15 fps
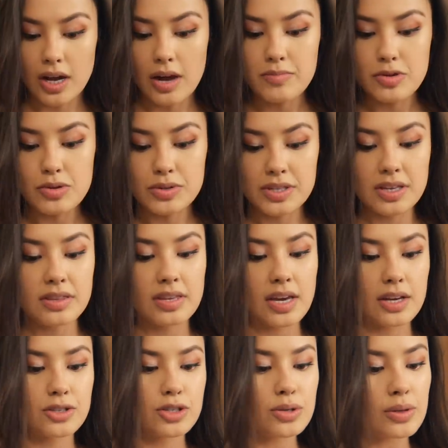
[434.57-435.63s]
I'm using the
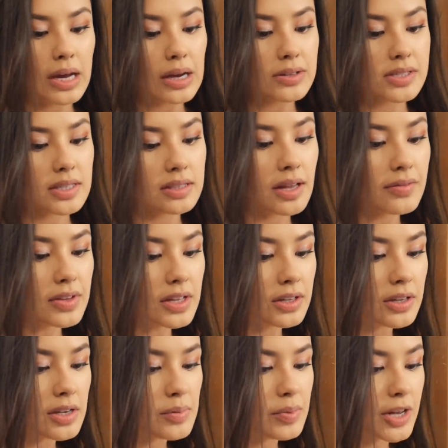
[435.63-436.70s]
Etude House Lovely
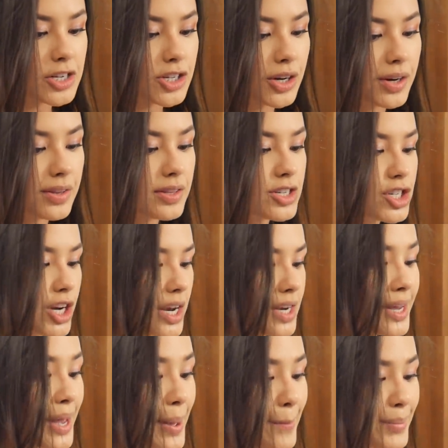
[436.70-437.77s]
Cookie Blusher in the
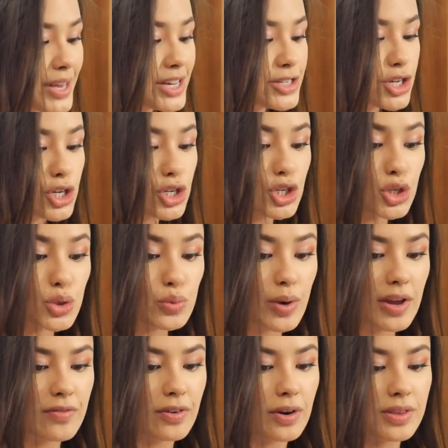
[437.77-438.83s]
shade Peach Chew
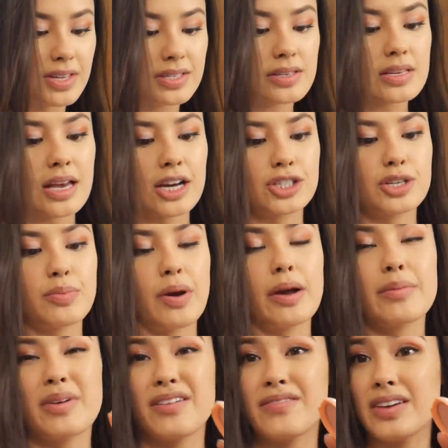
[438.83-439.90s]
Wafer. This is actually
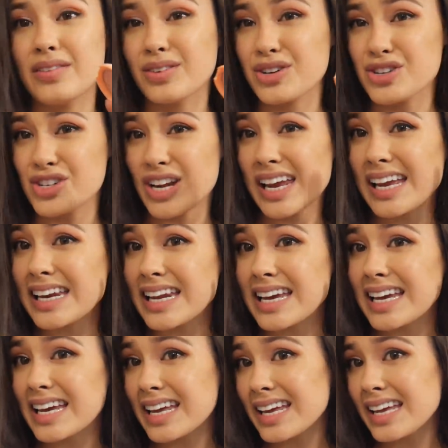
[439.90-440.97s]
probably my favorite shade.
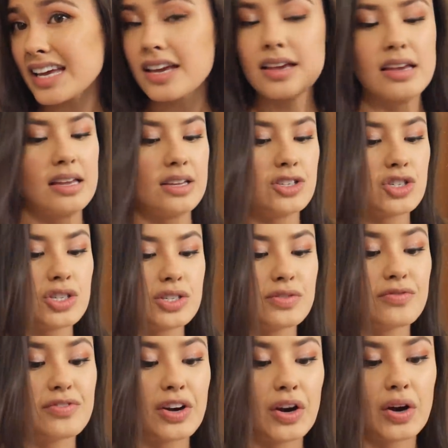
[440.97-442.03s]
It's just
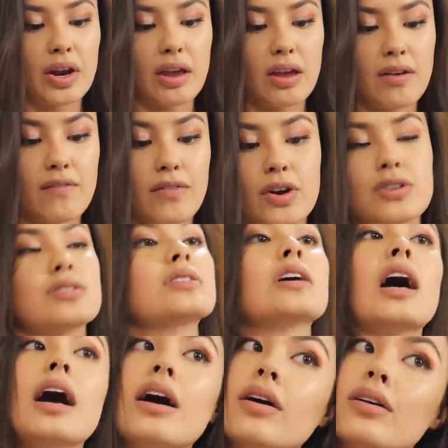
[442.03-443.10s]
very
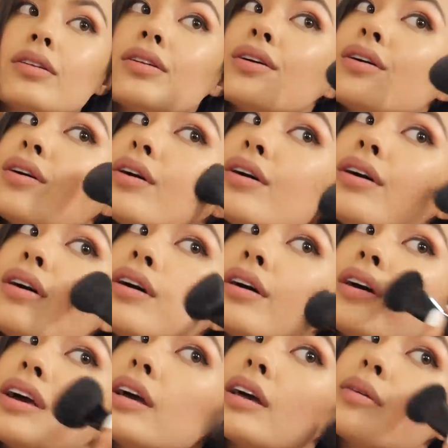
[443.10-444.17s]
versatile.
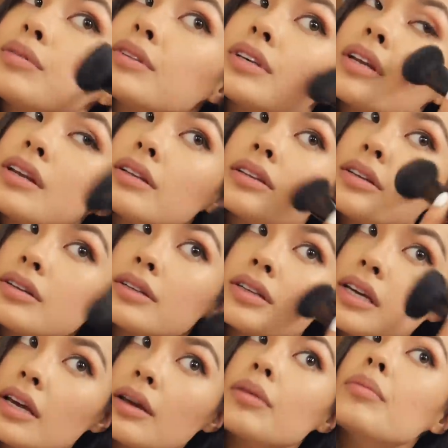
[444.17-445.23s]
I'm just gonna
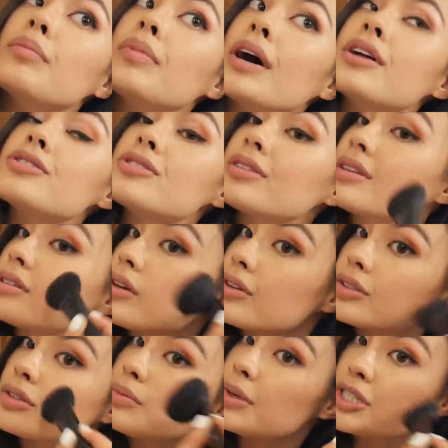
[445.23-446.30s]
literally punch this
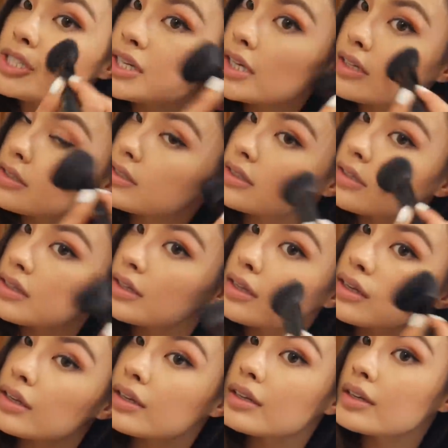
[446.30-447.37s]
onto my cheeks.
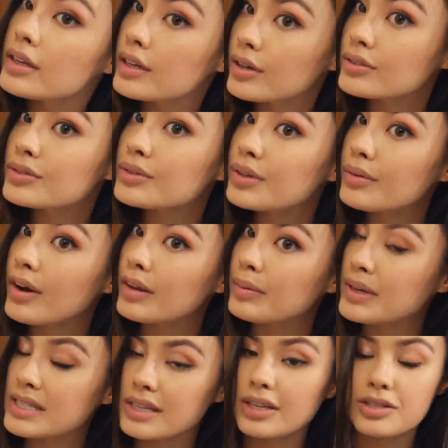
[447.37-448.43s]
Goes really well with
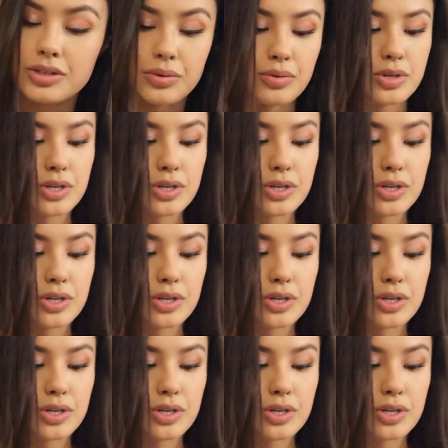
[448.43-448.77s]
my skin tone